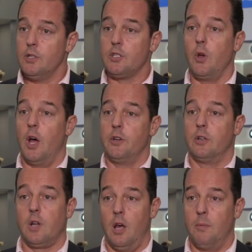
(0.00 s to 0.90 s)

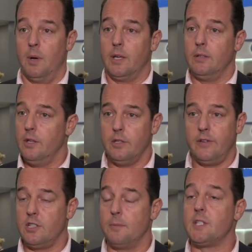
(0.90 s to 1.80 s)
200 globally.
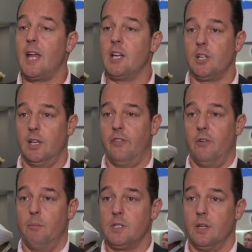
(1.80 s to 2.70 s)
Substantially
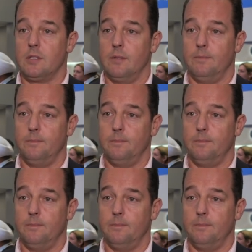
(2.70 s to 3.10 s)
different business.